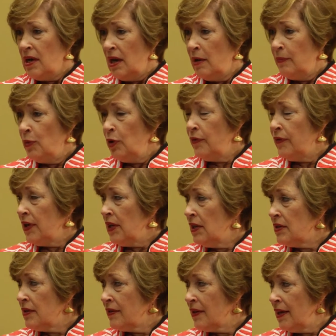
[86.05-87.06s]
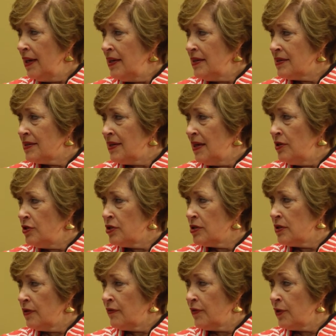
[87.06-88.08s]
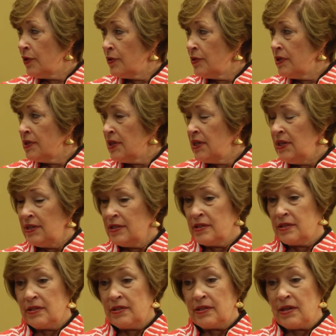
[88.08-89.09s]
and moving into the late stages of her disease.